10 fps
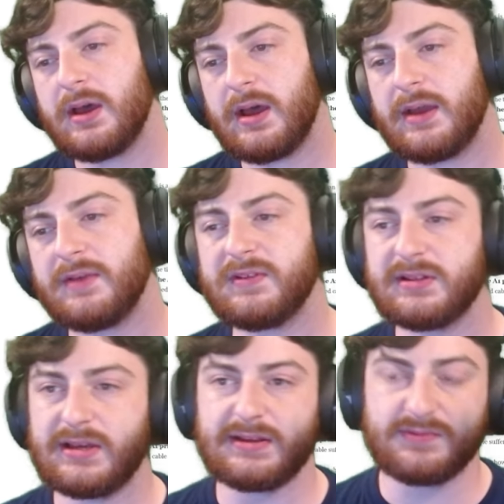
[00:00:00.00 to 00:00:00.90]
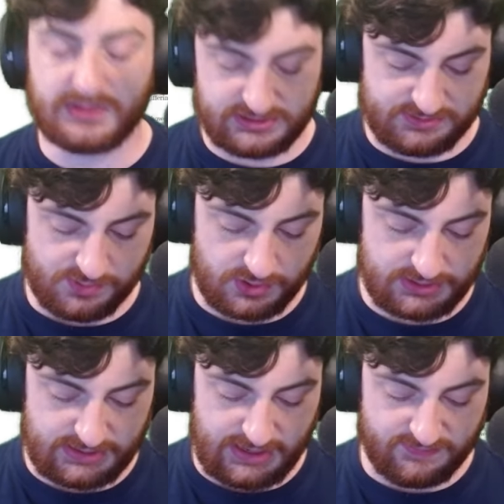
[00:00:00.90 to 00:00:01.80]
I feel like if there's
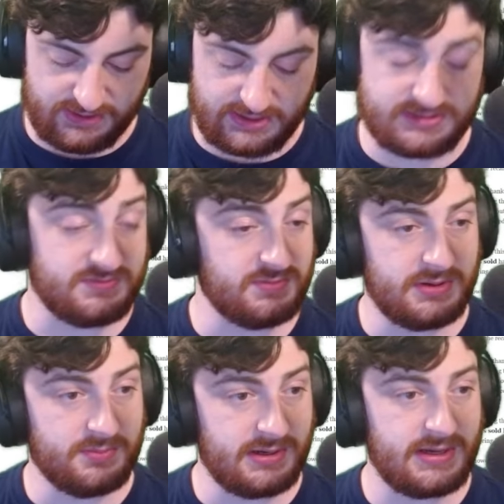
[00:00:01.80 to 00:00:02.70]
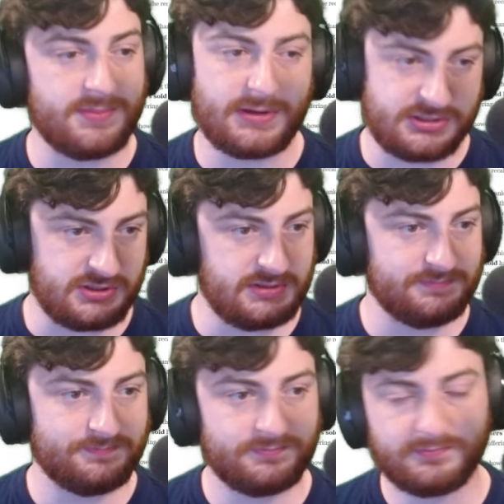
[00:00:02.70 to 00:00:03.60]
important caveats for me to bring up, I should.
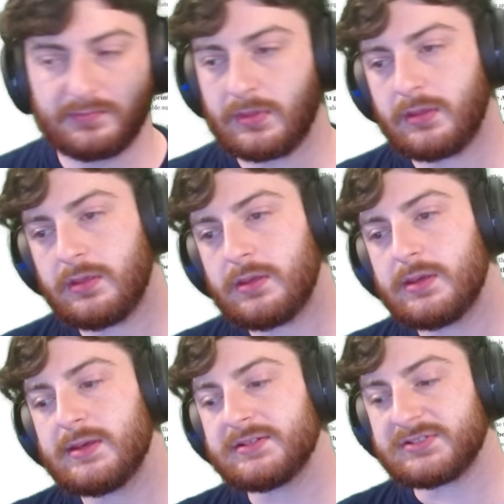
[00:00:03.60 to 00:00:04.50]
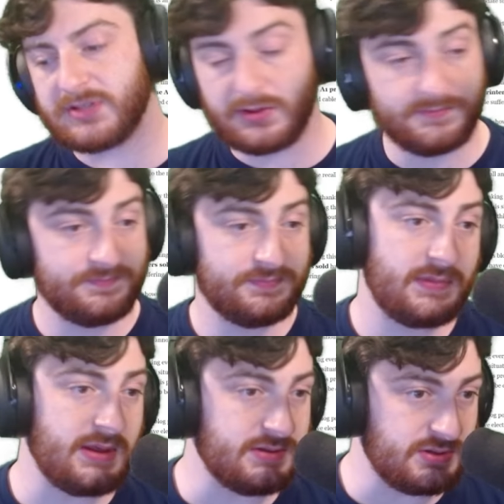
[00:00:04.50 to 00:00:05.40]
So,
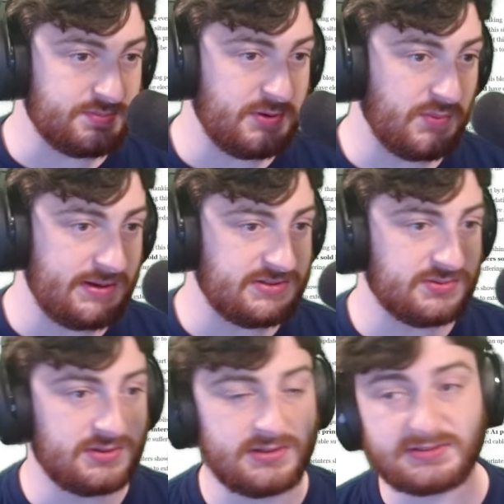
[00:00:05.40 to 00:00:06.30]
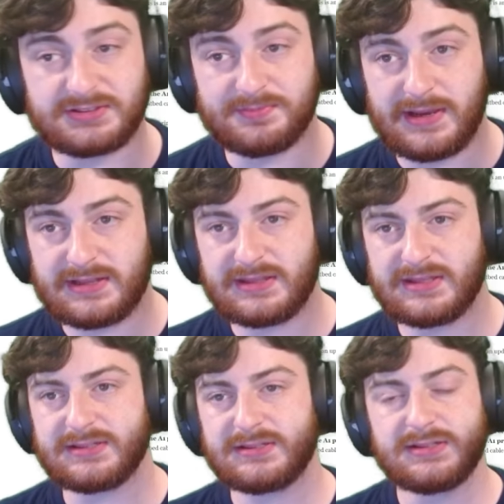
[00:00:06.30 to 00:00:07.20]
it took me way too long to make
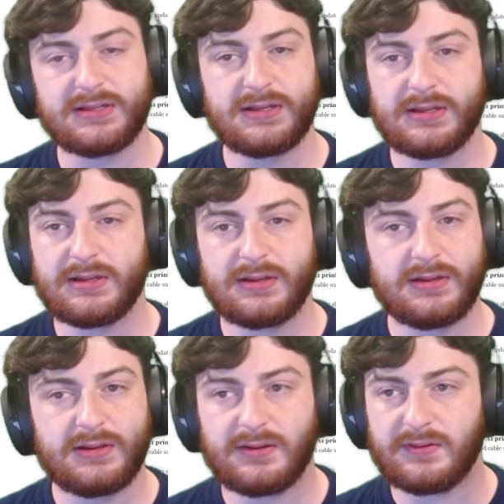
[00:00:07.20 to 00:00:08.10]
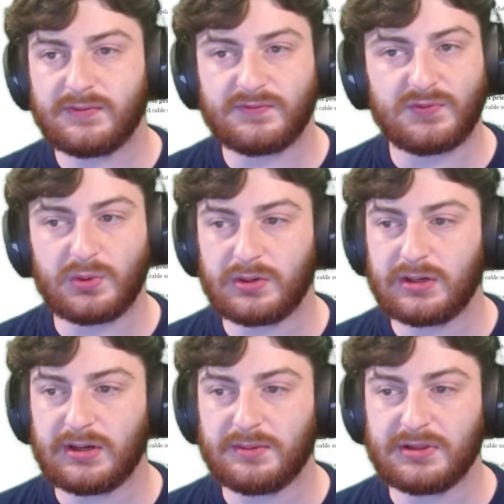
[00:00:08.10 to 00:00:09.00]
this
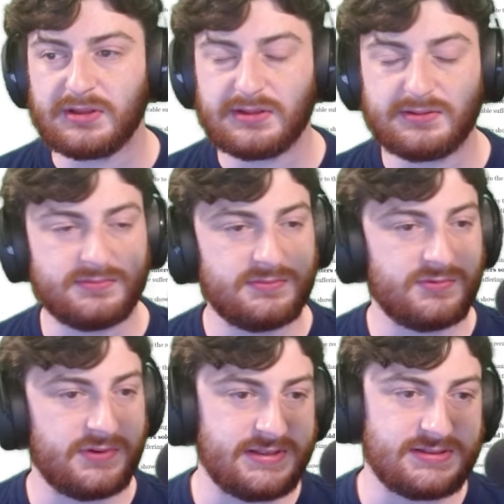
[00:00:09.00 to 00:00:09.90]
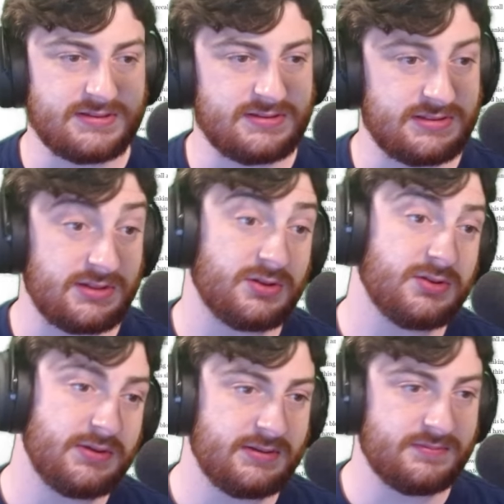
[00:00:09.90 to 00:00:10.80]
for a million reasons,
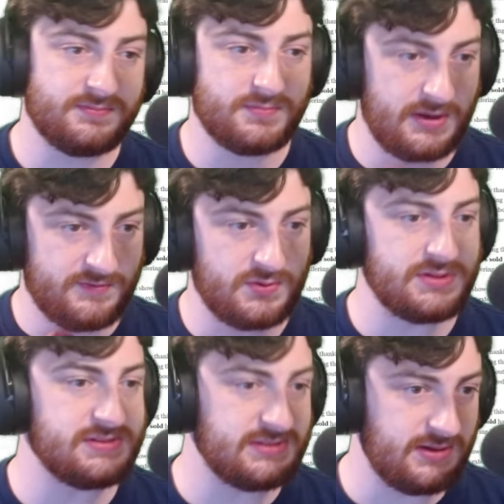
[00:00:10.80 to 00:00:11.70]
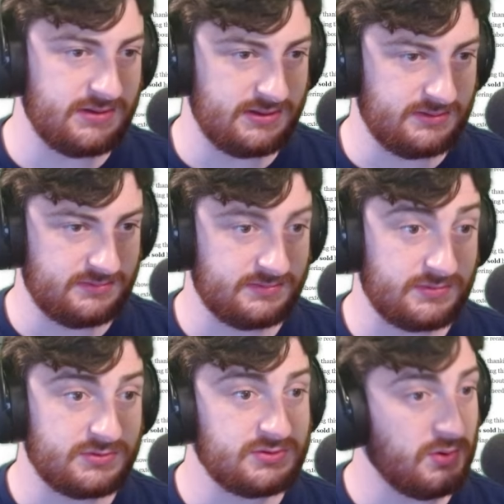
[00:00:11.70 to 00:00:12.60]
including my voice sounding
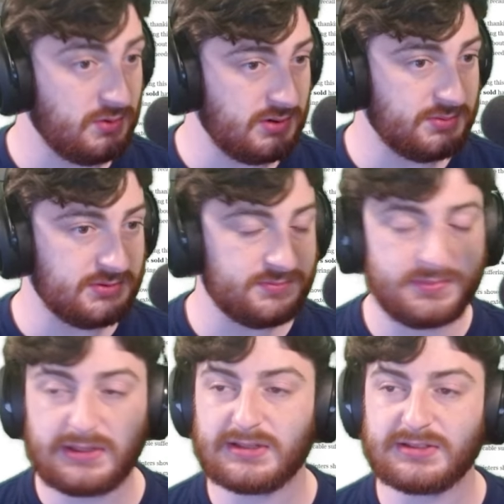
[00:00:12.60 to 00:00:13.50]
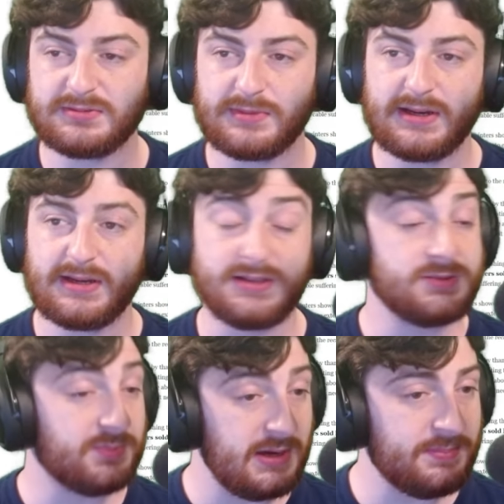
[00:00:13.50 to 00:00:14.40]
horrible because my
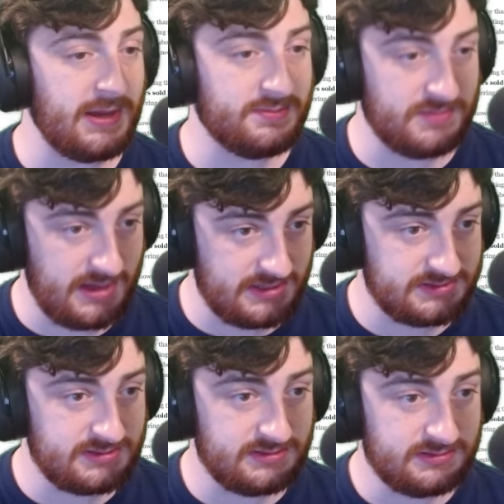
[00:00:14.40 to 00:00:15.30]
spray paint mask